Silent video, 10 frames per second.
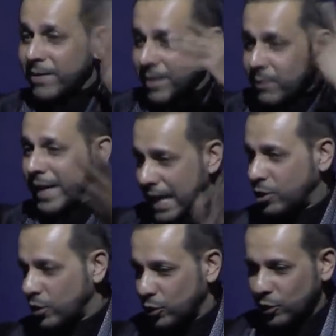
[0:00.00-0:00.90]
we can't
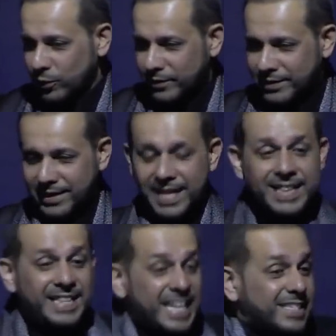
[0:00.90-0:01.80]
talk to you.
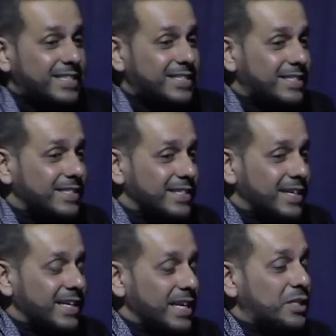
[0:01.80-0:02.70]
This
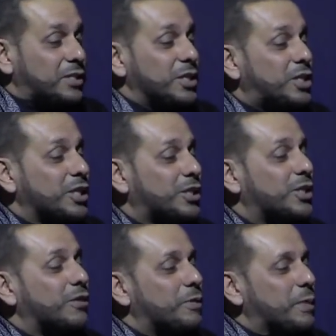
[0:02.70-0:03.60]
is the justice
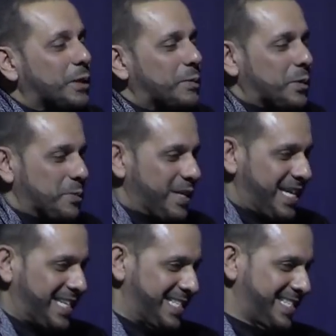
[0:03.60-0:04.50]
of Amir
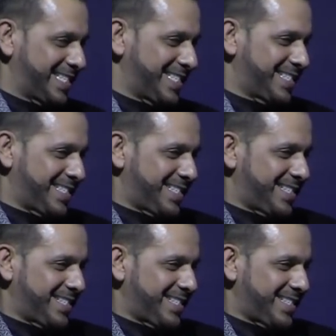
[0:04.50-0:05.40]
al-Mu'mineen.
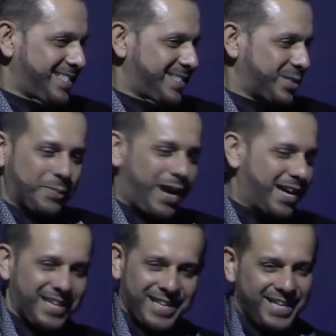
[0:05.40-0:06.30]

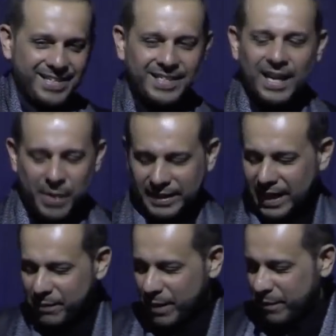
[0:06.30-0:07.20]
Subhanallah. Salawat
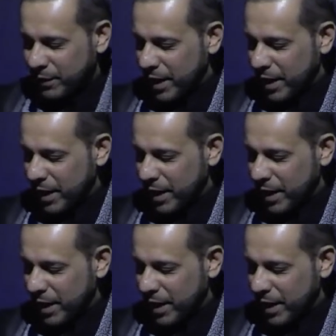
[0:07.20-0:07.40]
ala Muhammad wa